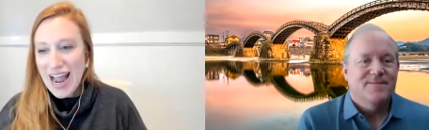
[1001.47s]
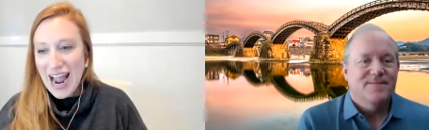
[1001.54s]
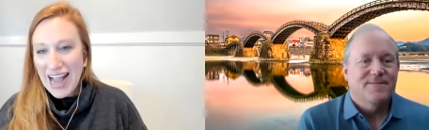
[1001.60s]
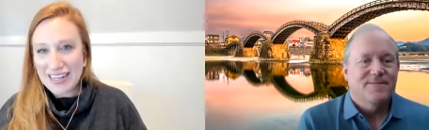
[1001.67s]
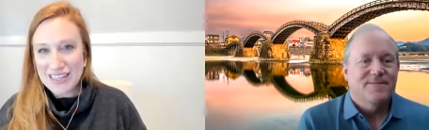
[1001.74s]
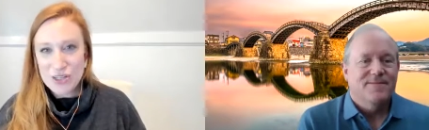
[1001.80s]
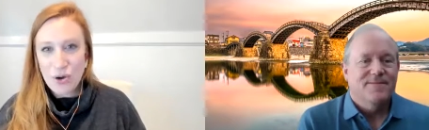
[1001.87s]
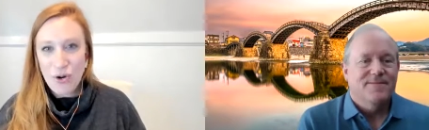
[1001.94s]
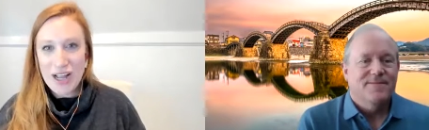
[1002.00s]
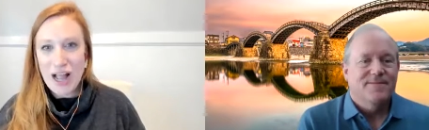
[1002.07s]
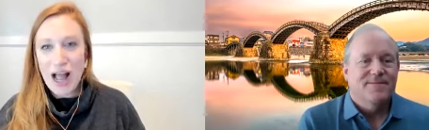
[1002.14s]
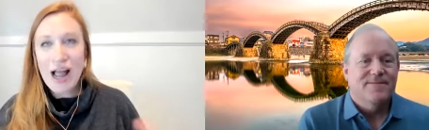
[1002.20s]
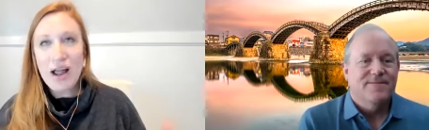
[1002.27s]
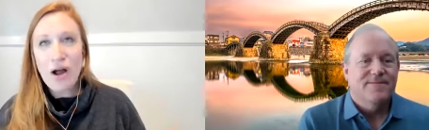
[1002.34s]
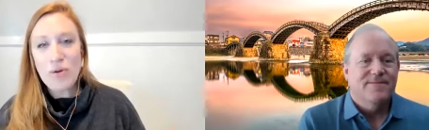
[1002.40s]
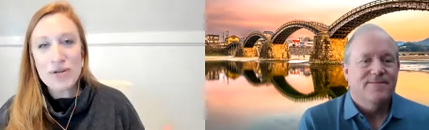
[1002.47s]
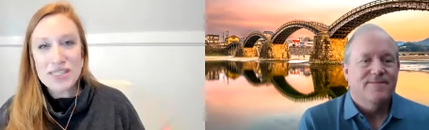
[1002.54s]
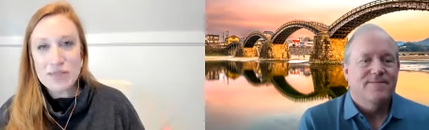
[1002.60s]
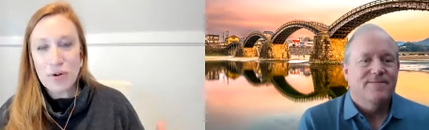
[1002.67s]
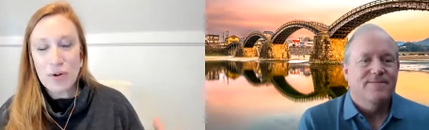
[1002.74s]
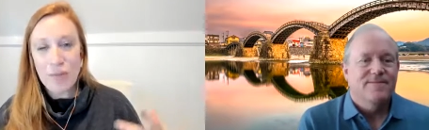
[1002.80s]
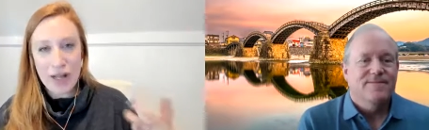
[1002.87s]
Speaker 1: And so I, I always
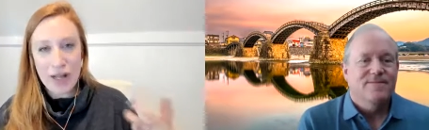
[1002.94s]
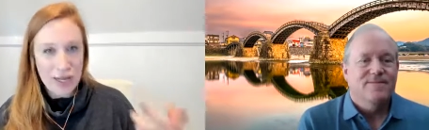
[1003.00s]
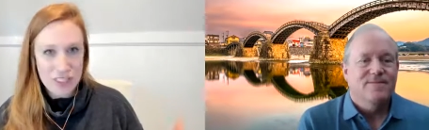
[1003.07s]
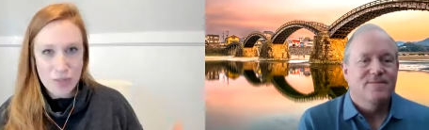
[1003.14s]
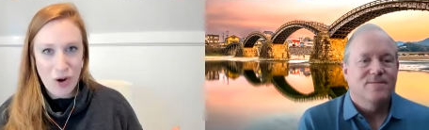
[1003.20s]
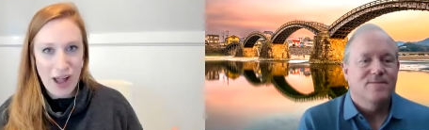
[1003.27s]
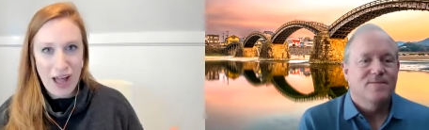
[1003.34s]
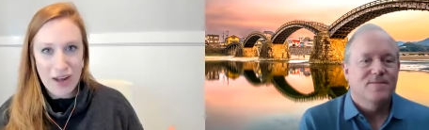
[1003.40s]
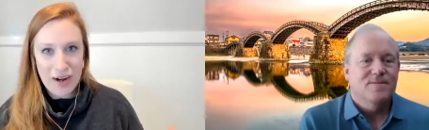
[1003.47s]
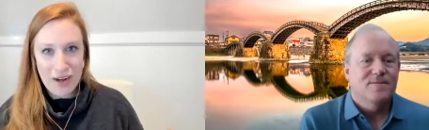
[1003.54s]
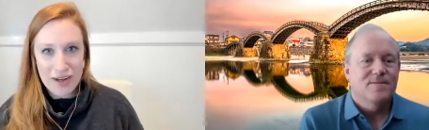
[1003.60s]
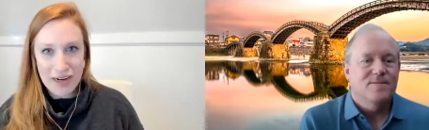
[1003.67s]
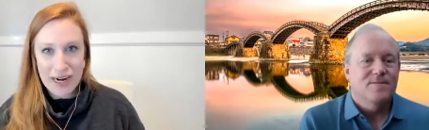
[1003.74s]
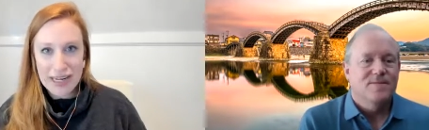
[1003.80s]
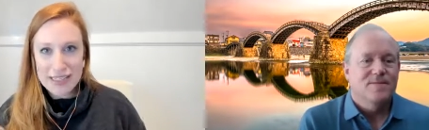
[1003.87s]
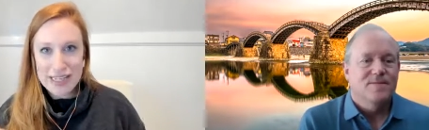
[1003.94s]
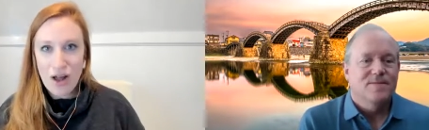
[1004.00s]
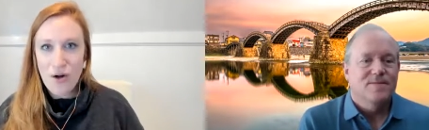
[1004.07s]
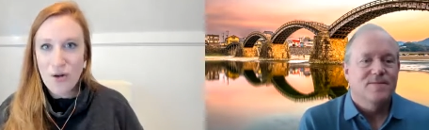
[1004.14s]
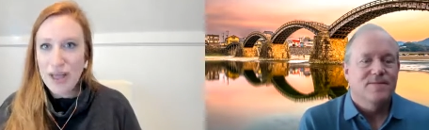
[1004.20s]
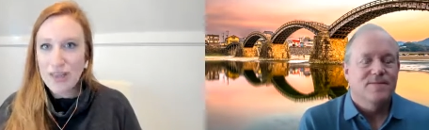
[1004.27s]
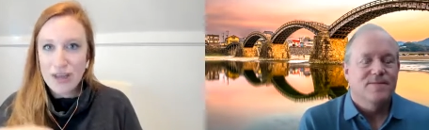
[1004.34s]
put my customer hat on and I say,
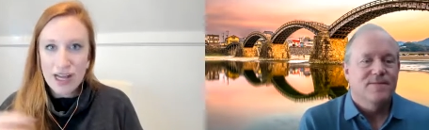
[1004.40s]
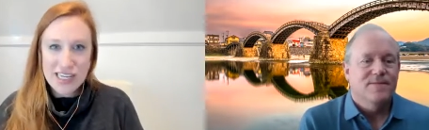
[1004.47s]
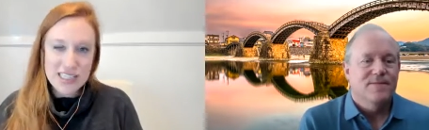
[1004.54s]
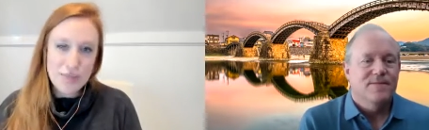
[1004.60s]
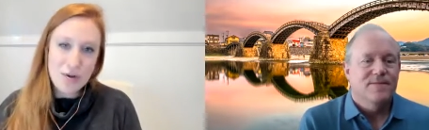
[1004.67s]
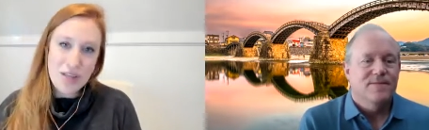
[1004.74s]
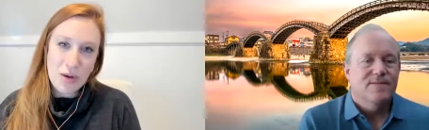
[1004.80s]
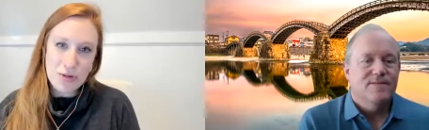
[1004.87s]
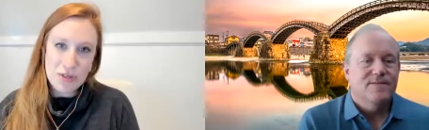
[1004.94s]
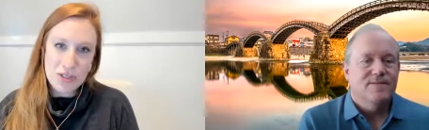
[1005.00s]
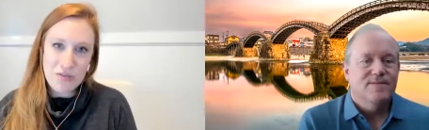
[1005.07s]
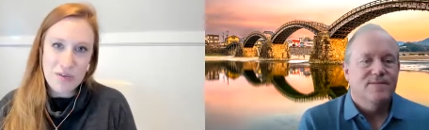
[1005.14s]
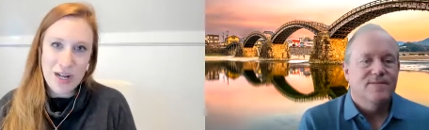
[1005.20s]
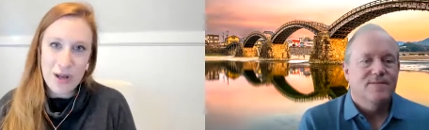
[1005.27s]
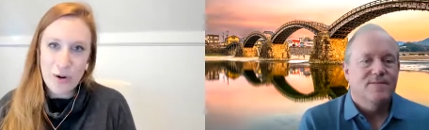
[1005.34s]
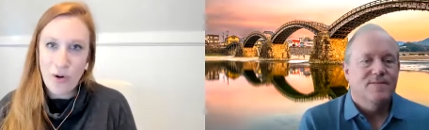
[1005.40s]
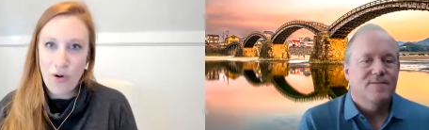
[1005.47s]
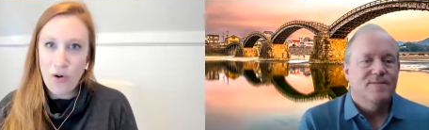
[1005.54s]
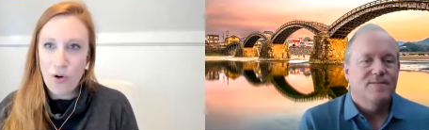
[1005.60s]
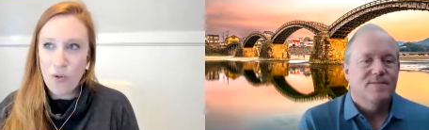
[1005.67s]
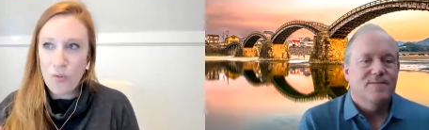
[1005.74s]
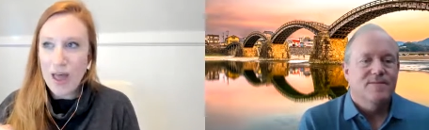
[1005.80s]
okay, the customer that we're serving at
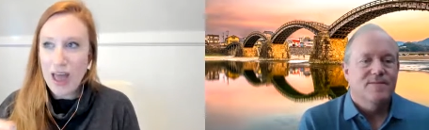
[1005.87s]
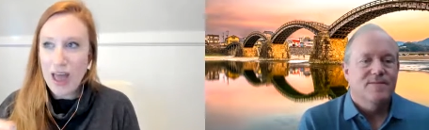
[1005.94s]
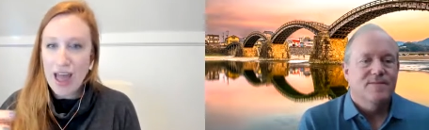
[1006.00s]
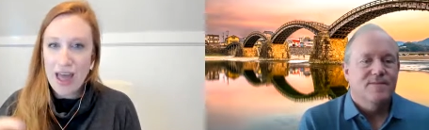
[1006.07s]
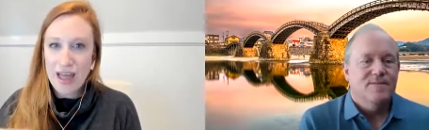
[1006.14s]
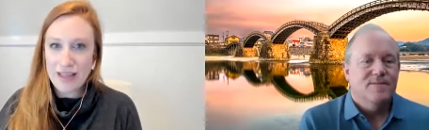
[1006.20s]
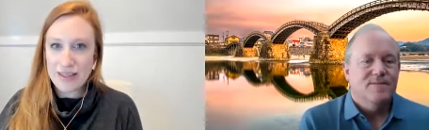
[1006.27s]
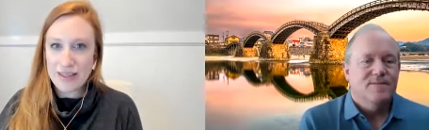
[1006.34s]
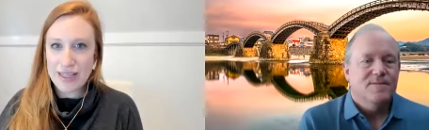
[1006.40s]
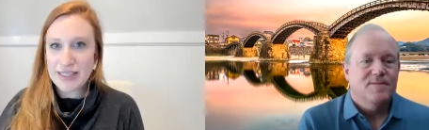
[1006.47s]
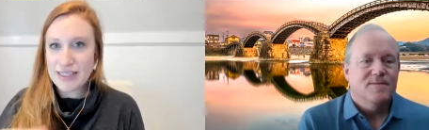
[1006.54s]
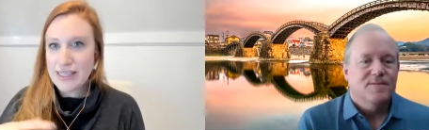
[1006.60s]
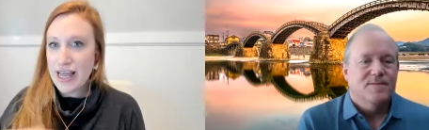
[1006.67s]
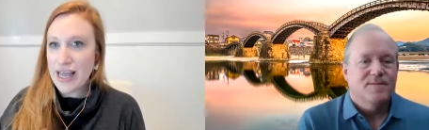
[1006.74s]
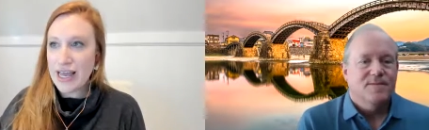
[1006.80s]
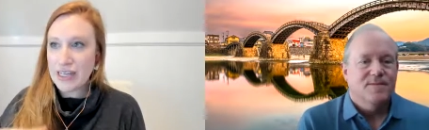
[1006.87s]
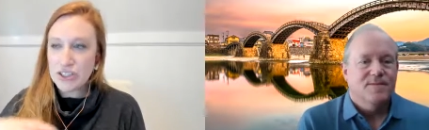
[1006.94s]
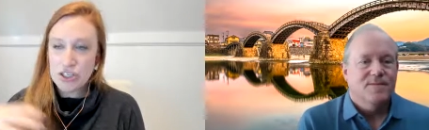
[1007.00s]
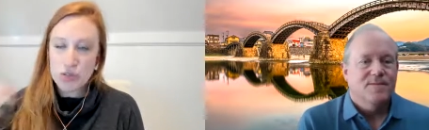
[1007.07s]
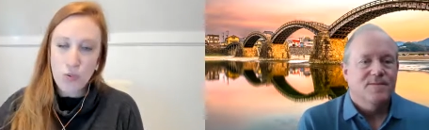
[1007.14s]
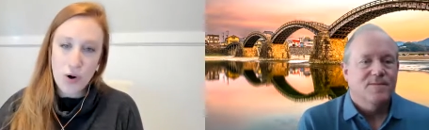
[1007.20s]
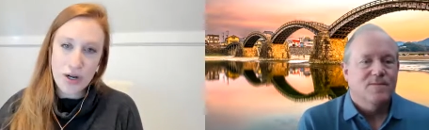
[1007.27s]
home, and let's say
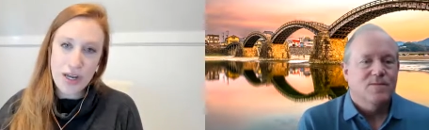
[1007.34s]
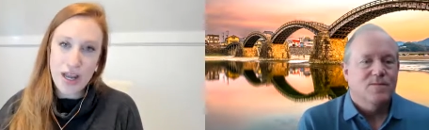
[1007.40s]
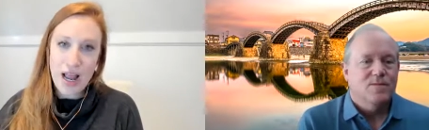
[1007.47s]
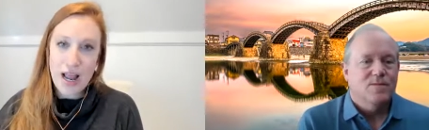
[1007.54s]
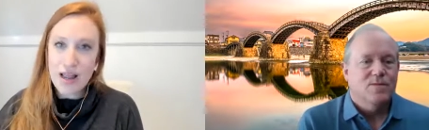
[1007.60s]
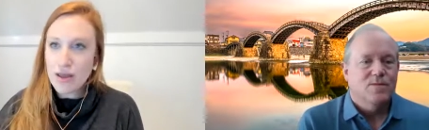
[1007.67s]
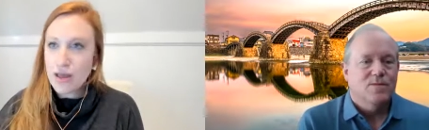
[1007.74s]
she's working